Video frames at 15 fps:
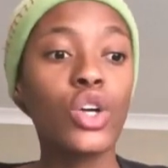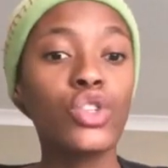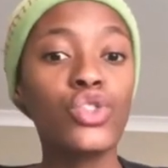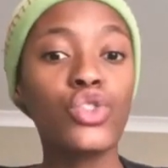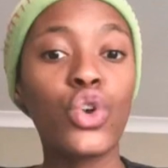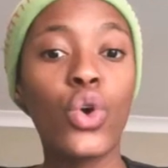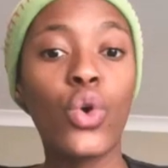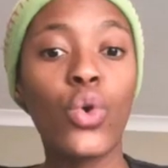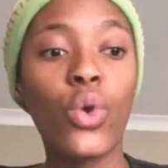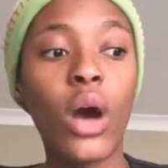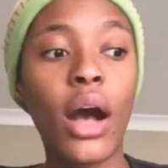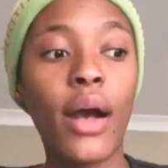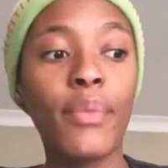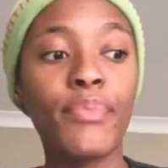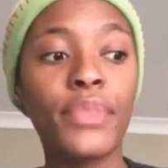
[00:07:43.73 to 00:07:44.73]
So
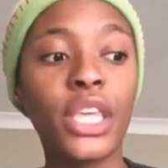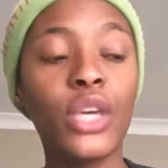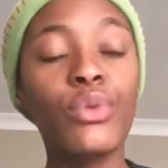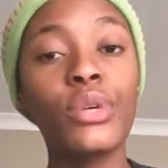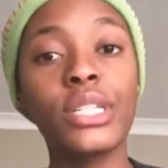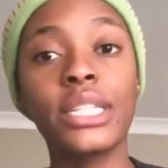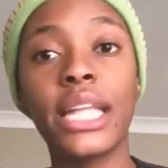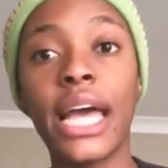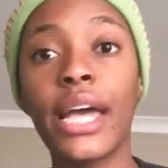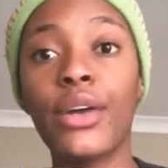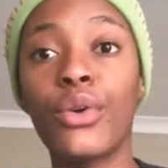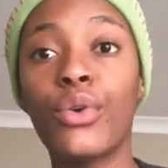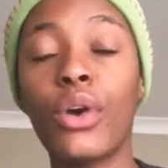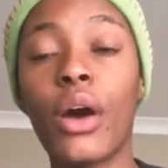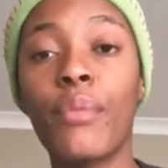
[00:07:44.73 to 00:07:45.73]
he was like,